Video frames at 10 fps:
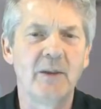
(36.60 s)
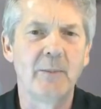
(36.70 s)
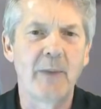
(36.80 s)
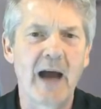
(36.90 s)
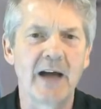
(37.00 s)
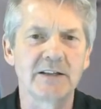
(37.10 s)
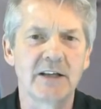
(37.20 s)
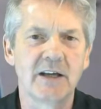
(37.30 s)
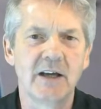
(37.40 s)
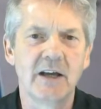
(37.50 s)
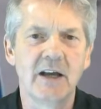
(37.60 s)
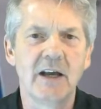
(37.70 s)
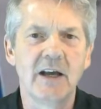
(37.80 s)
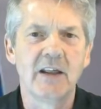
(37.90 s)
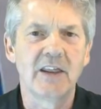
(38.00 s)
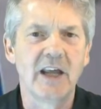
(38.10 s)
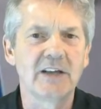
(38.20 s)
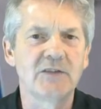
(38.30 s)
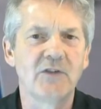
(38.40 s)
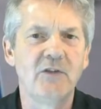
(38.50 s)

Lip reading: in the past. Thanks for